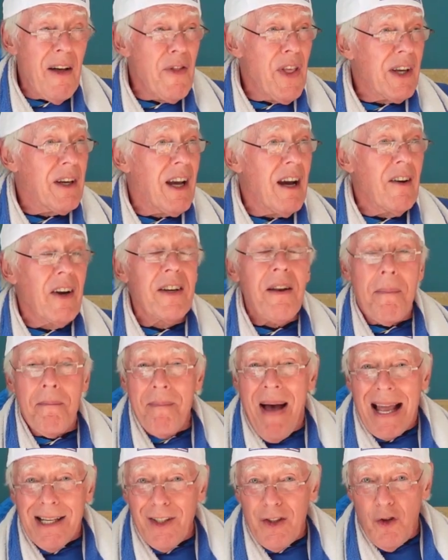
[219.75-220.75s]
the current
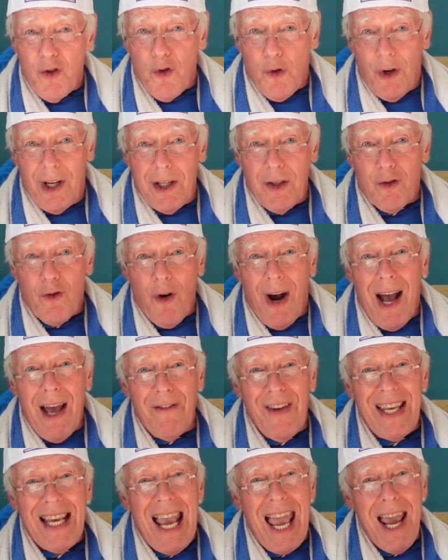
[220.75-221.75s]
mantra
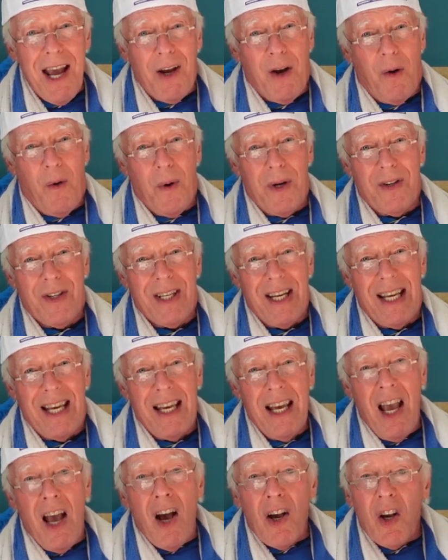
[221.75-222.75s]
driving Equity.